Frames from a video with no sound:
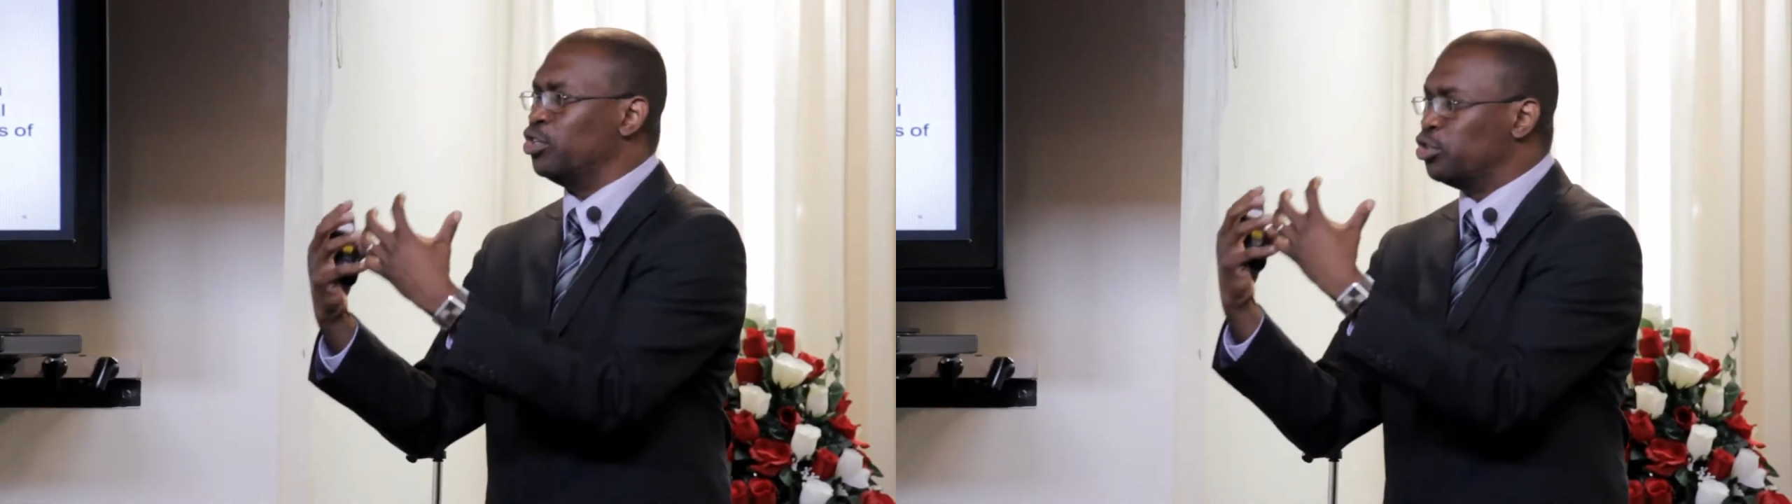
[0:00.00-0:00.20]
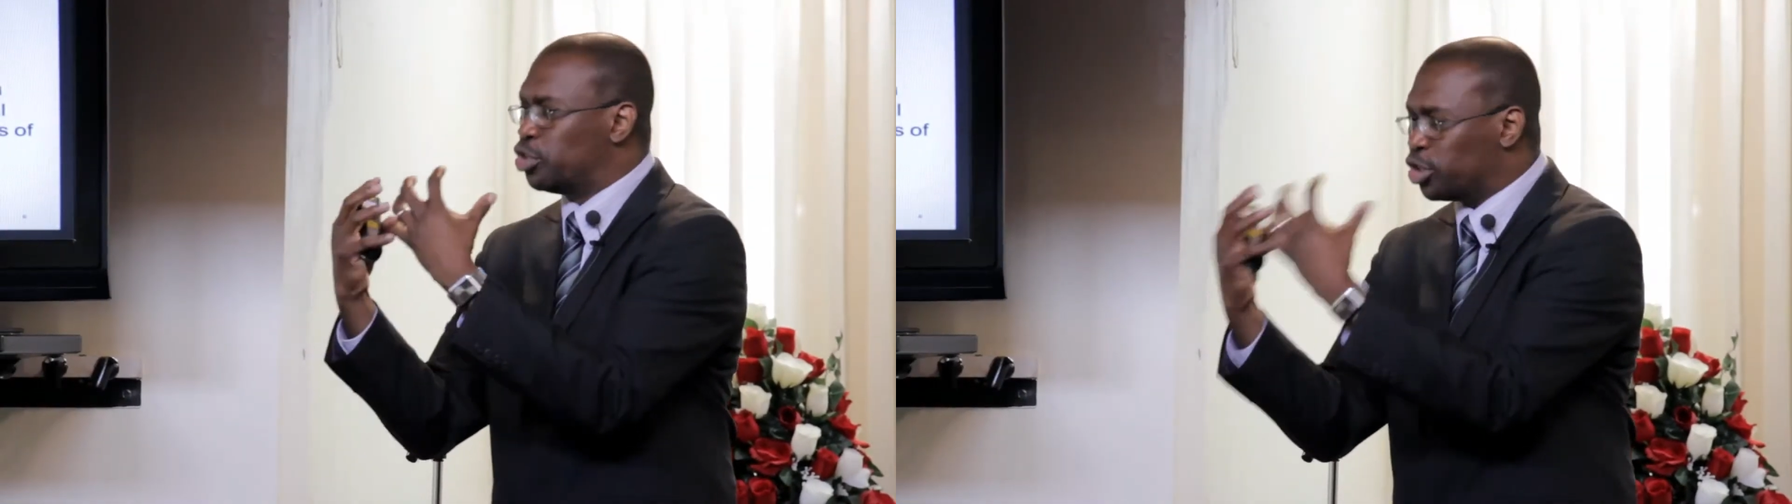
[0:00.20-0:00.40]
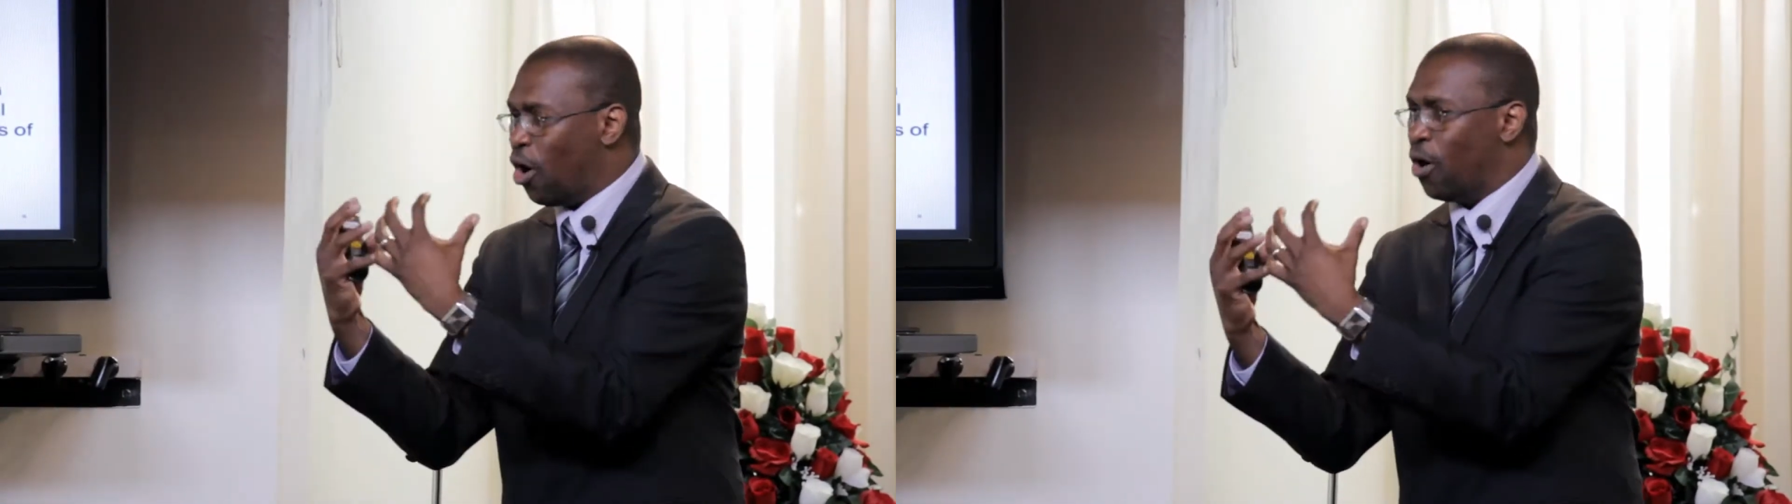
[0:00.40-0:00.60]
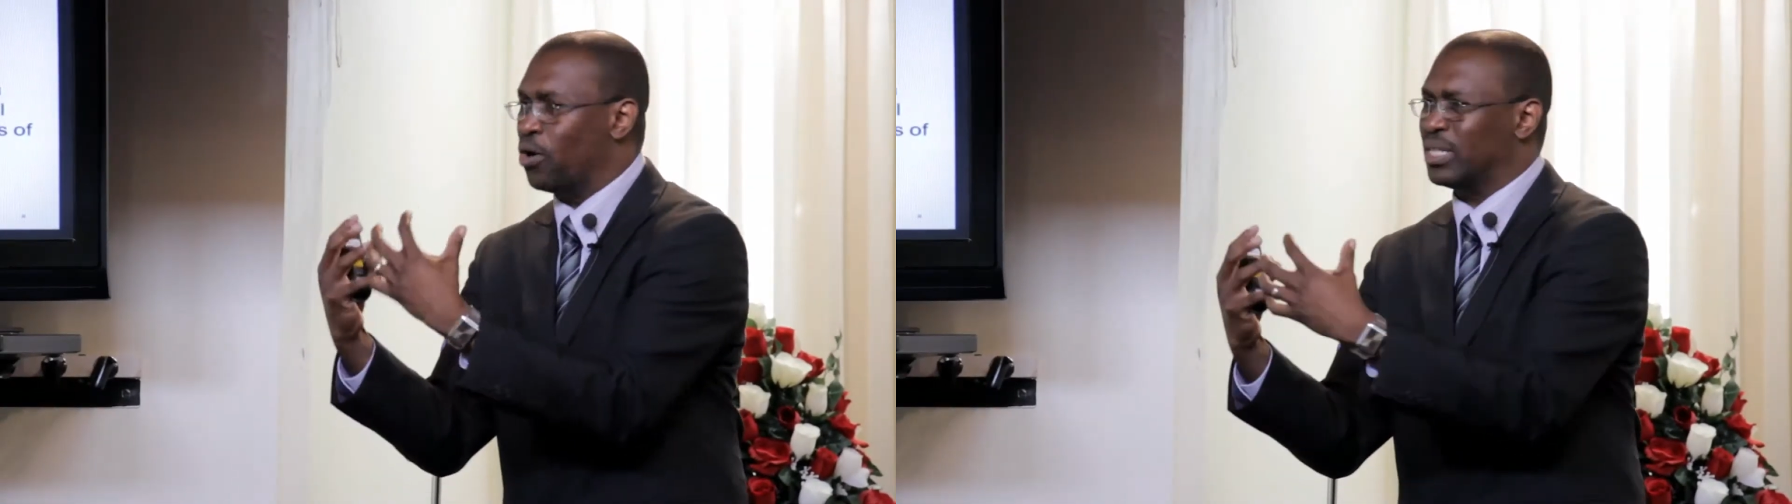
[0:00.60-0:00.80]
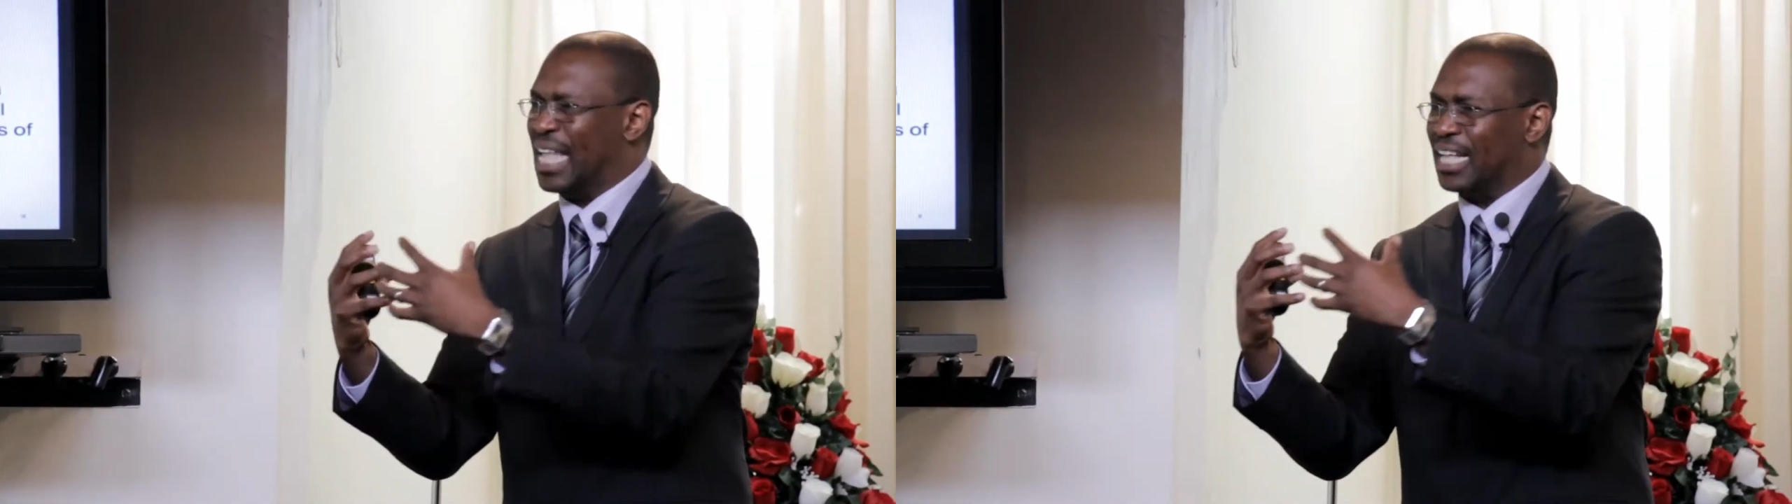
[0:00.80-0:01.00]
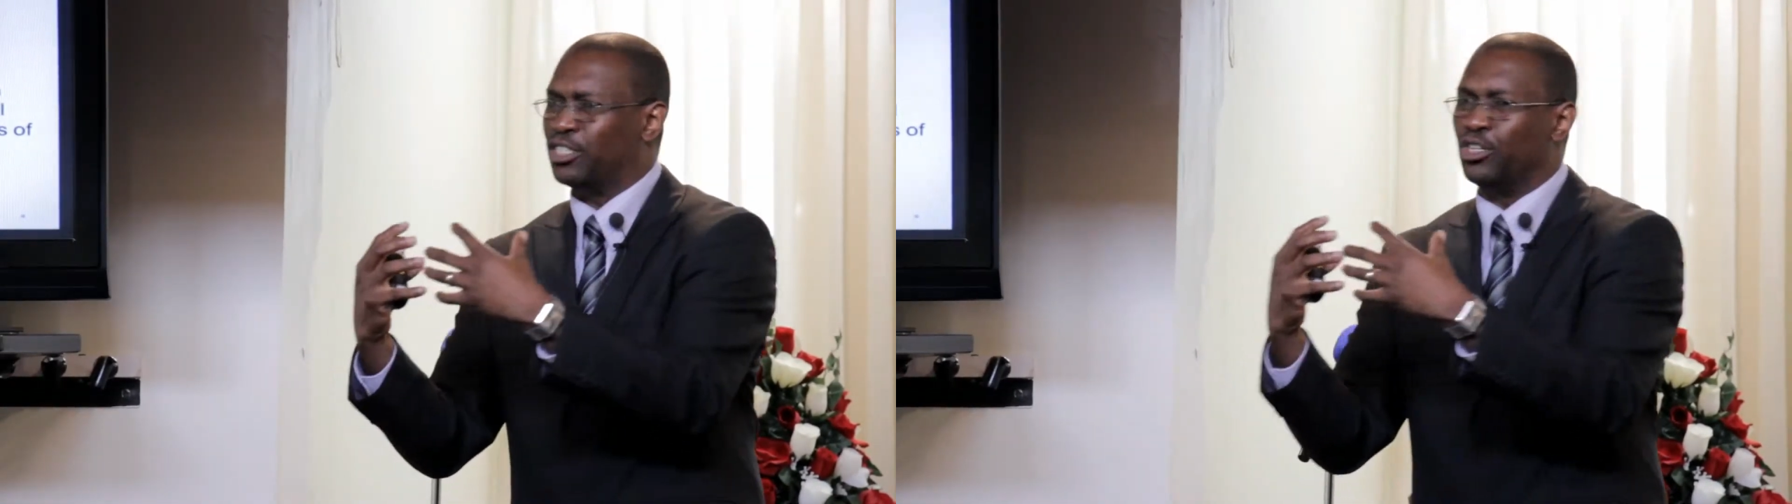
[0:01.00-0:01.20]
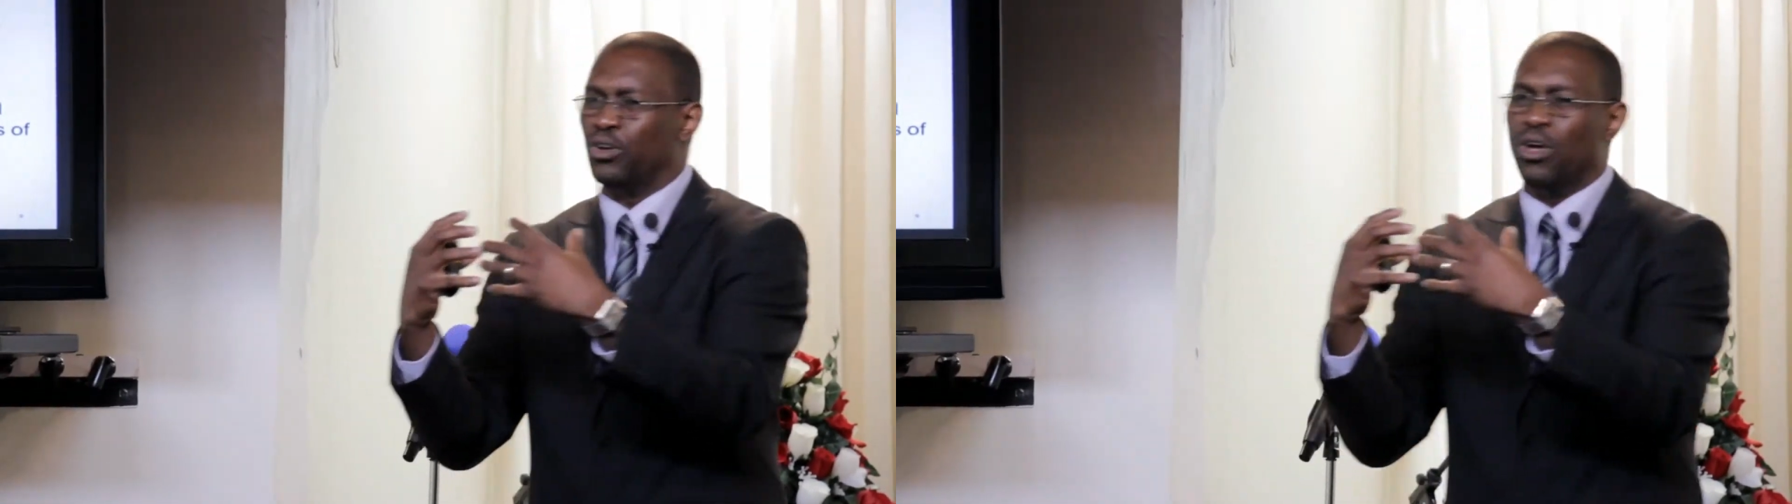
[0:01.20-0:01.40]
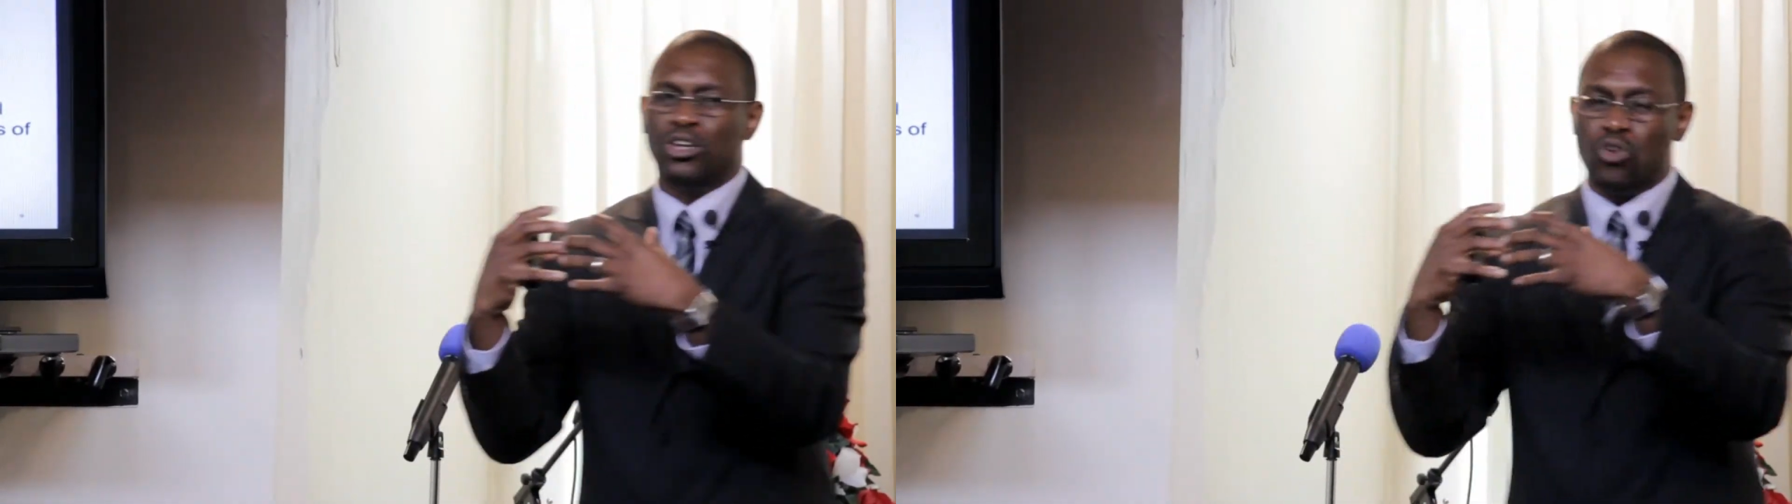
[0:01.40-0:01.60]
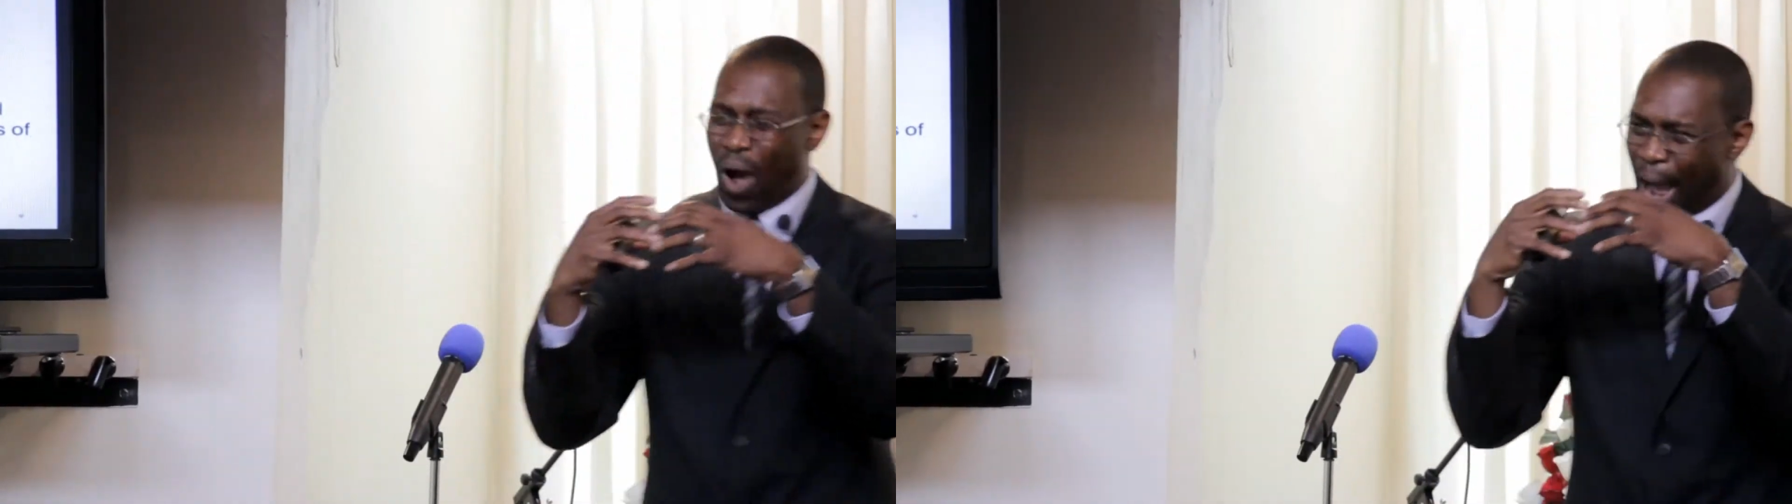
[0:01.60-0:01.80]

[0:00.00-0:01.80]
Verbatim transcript: you show that you, you